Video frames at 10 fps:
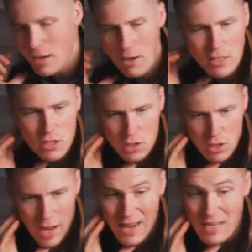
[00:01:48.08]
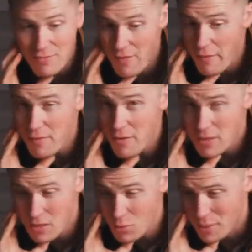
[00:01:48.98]
nice and very,
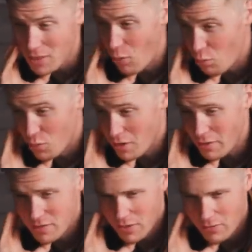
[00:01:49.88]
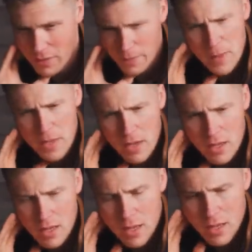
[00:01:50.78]
very sweet older guns out there,
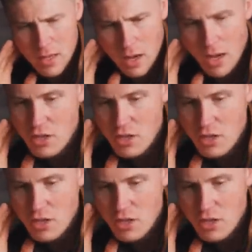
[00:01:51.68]
I